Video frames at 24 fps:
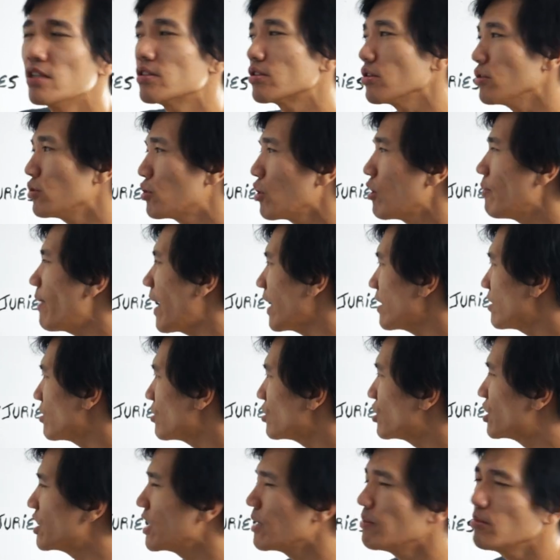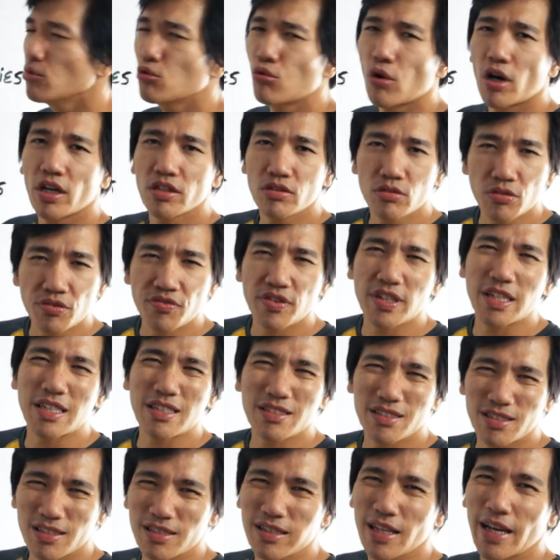So you go back to the gym, you want to do
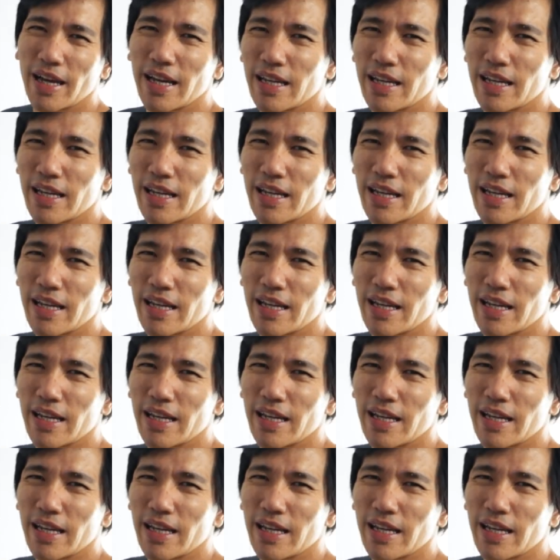things